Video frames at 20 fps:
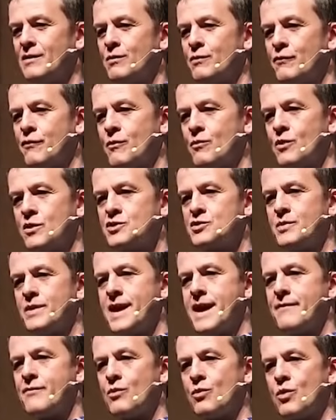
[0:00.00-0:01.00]
from which we
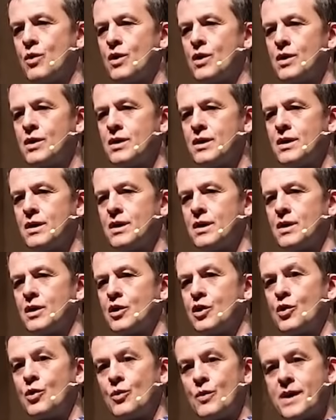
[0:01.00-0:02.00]
have the word
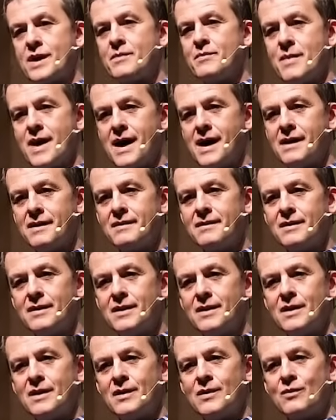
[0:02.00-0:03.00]
kerygma,
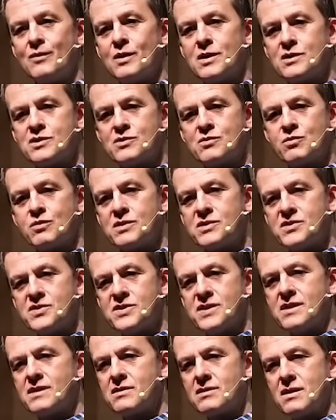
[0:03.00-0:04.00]
which would
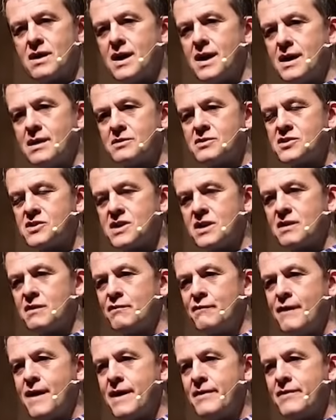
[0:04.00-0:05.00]

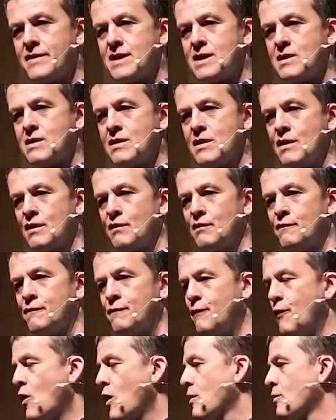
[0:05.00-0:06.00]
signify the
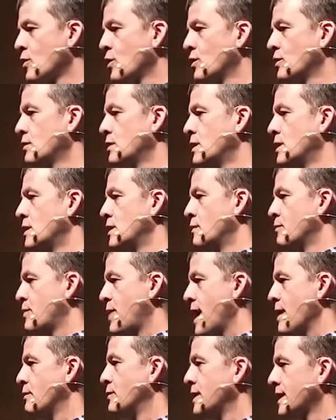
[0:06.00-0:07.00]
formal
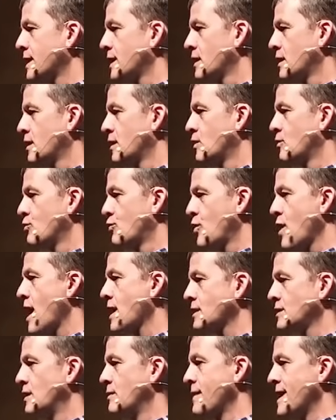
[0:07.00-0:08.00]
public
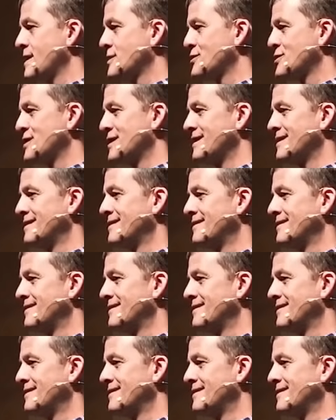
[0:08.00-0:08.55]
proclamation.